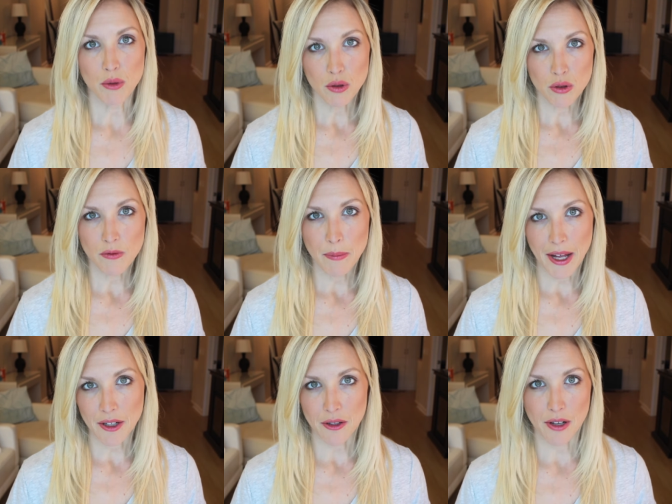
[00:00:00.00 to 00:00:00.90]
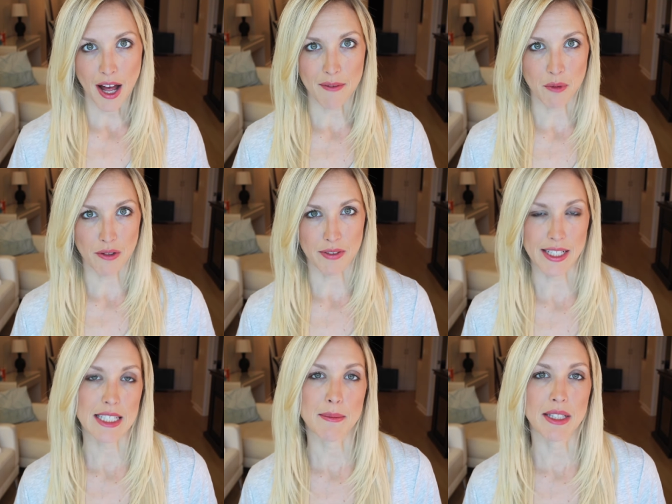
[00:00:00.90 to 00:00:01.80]
move better, have more
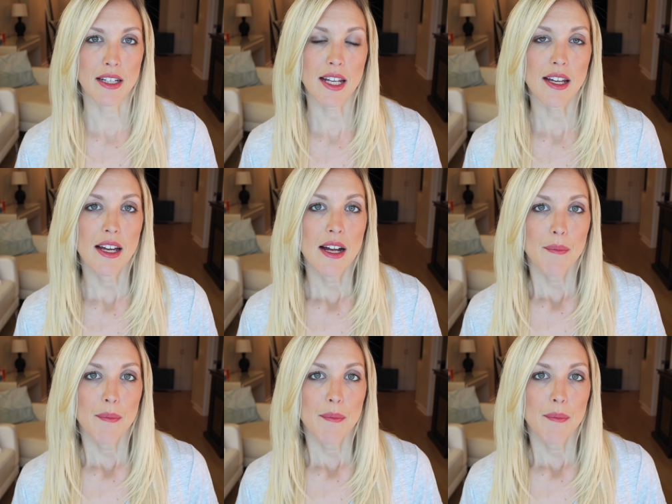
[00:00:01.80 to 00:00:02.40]
flexibility?